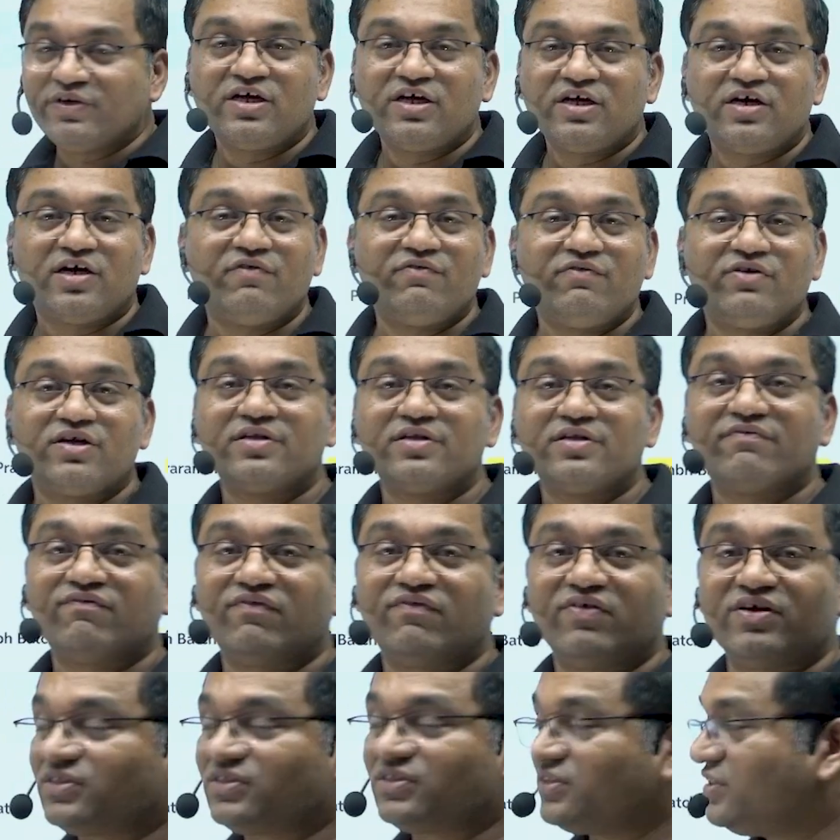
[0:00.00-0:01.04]
will cover the
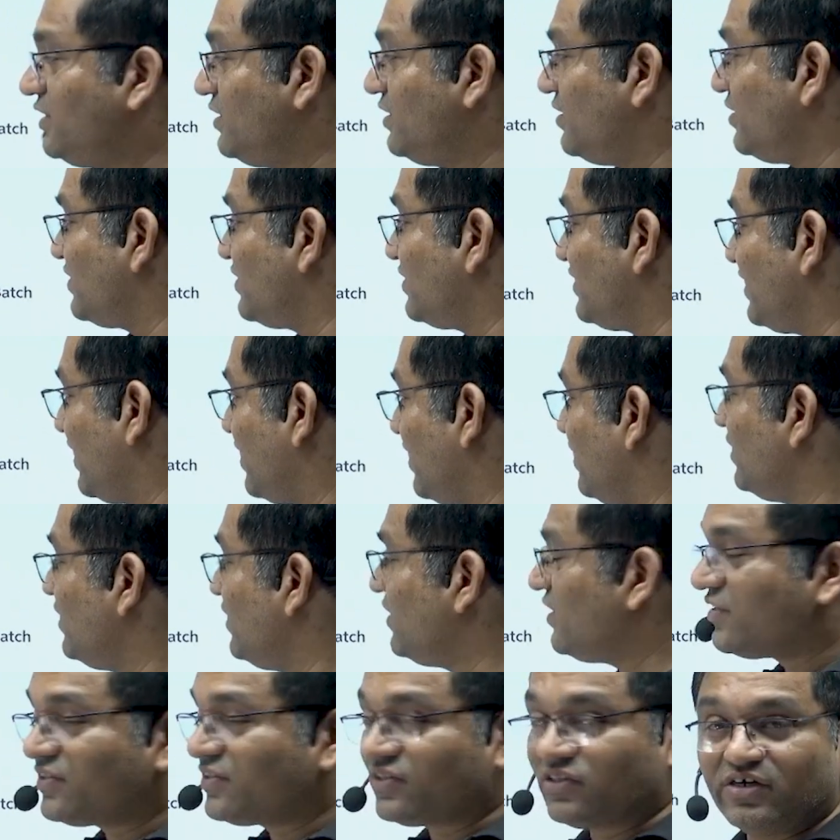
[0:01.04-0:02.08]
first year, second
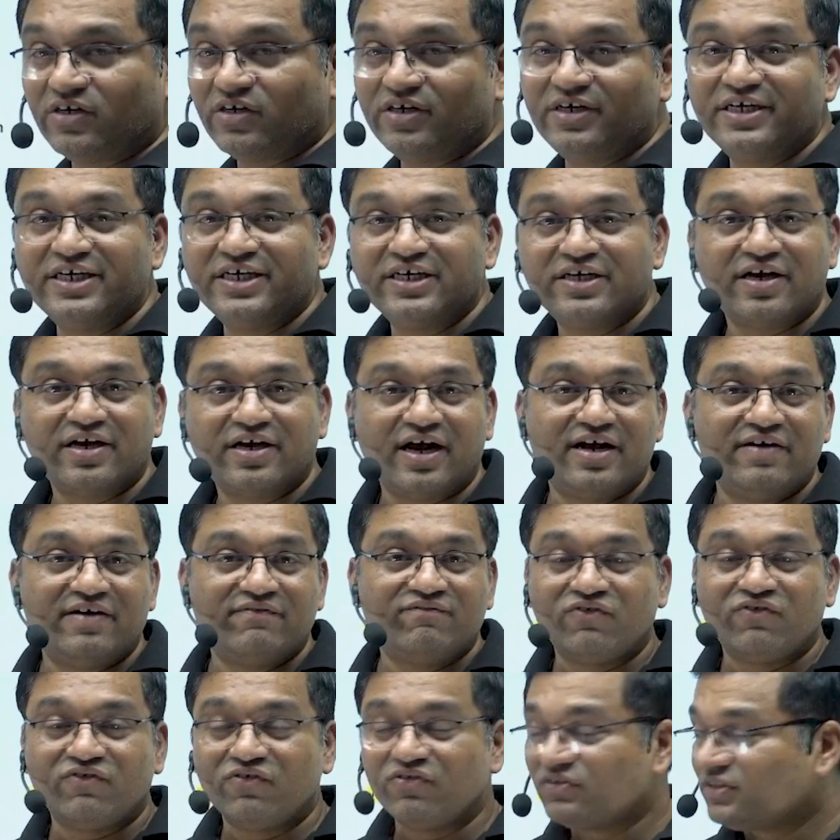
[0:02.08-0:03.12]
year, third year
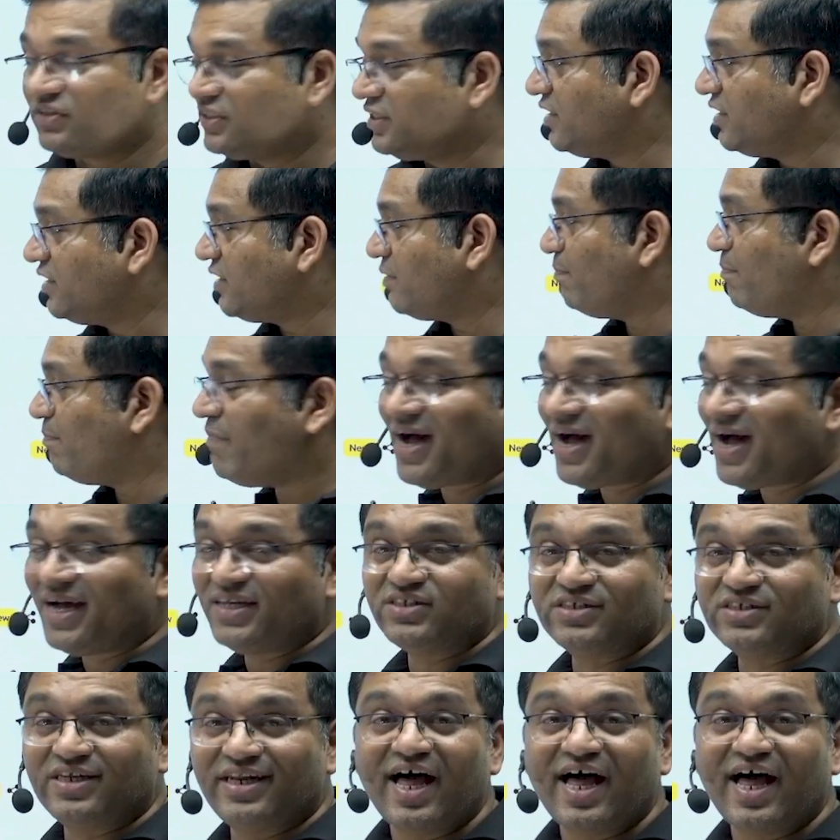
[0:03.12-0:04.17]
and fourth year
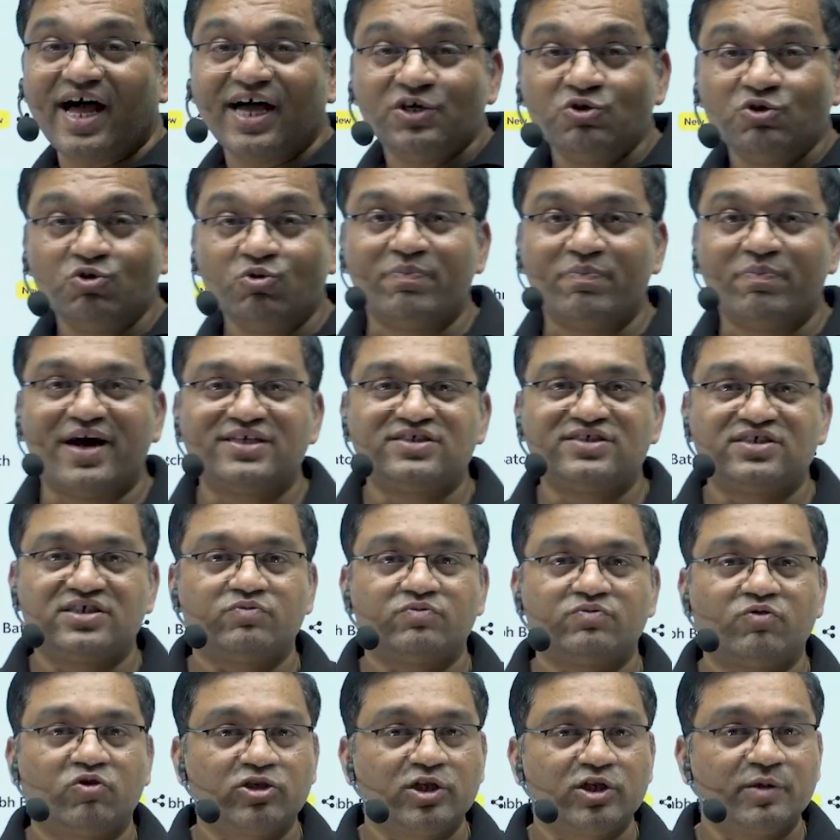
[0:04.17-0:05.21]
batch, live
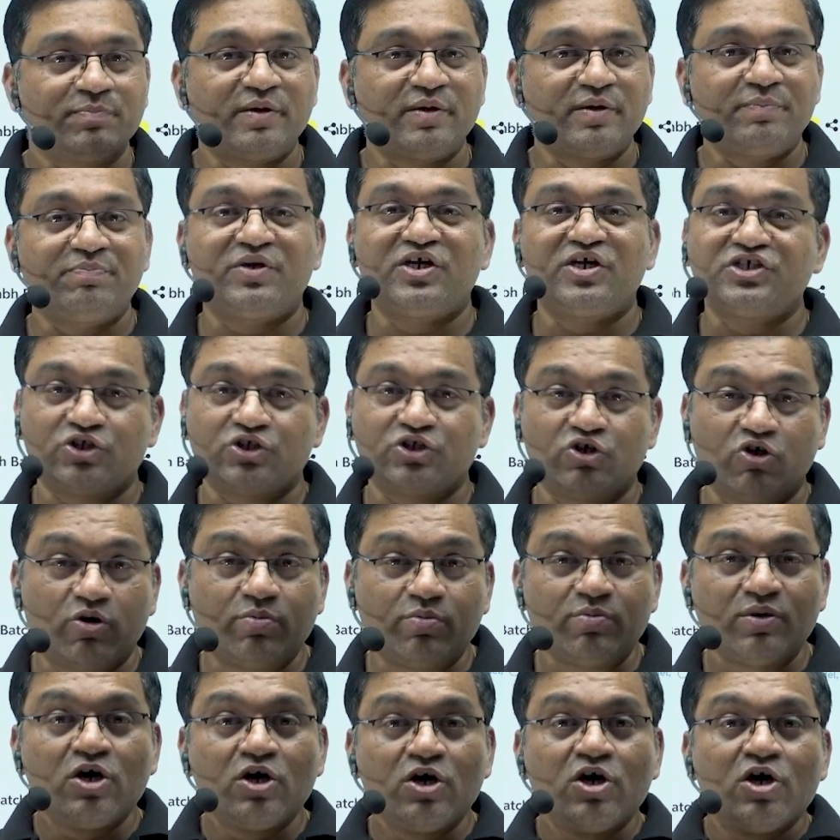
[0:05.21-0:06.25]
batches for the preparation
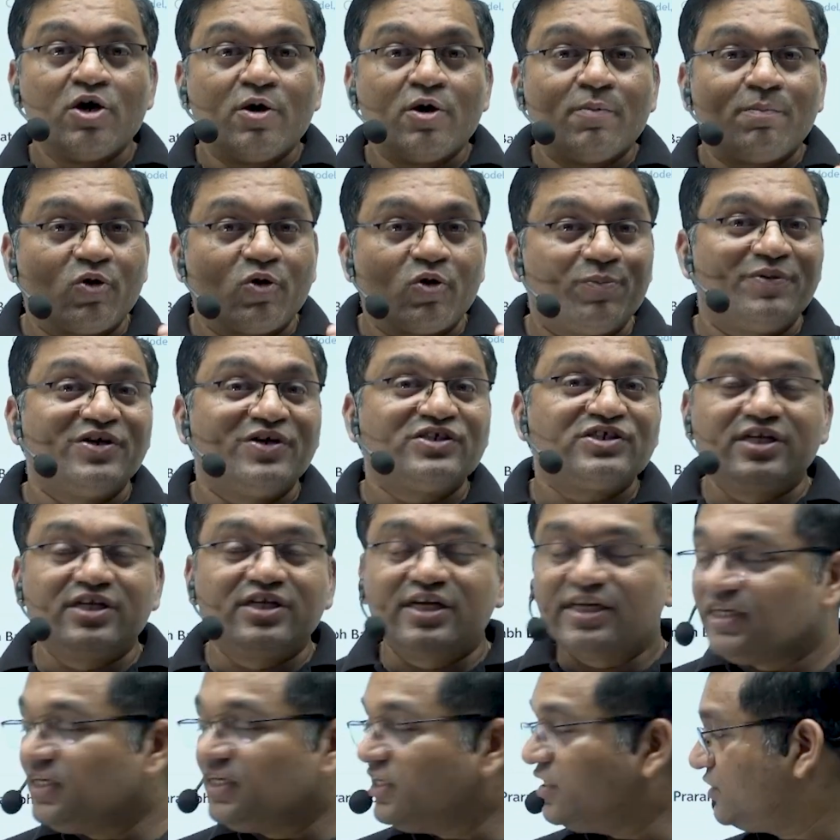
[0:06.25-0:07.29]
of
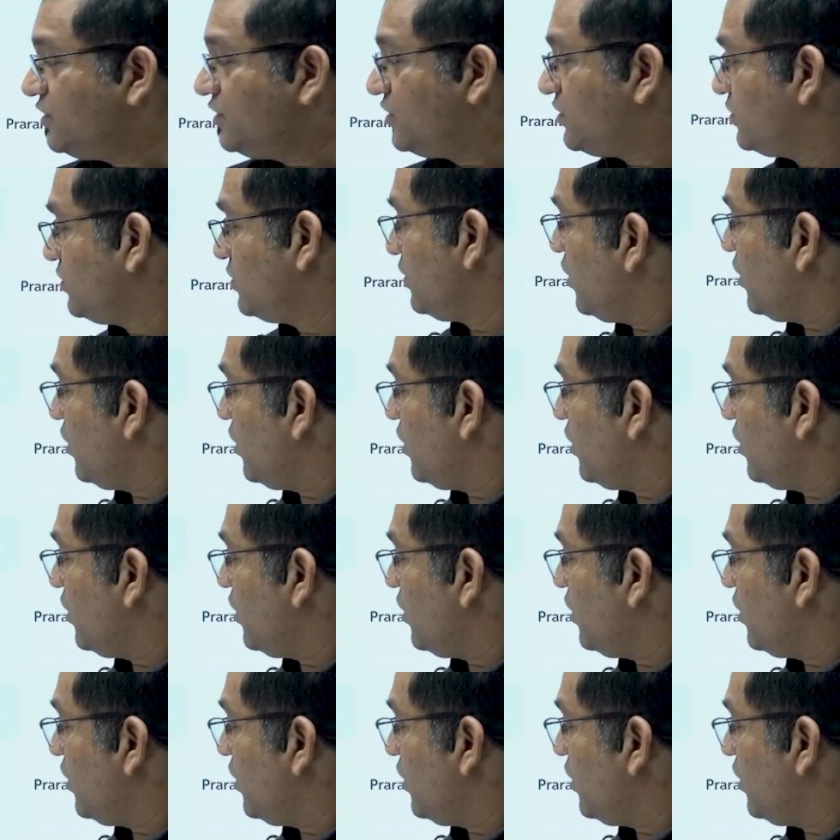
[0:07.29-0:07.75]
professional years.